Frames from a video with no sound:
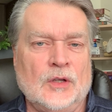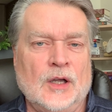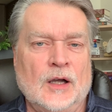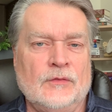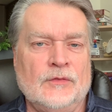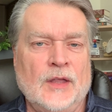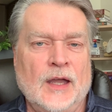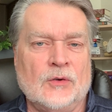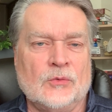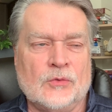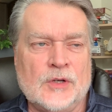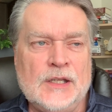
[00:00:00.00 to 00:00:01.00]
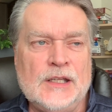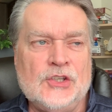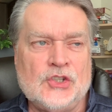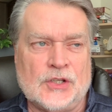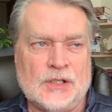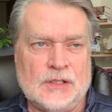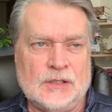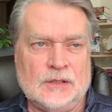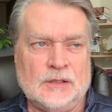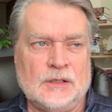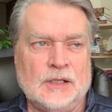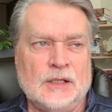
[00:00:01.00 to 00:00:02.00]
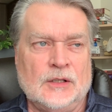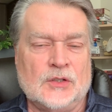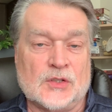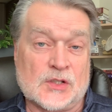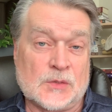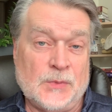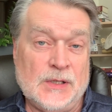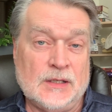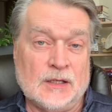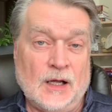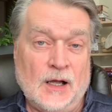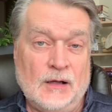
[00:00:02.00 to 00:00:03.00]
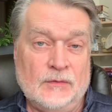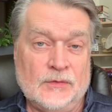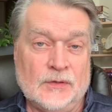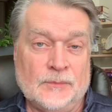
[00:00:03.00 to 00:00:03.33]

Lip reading: of that region to speak of,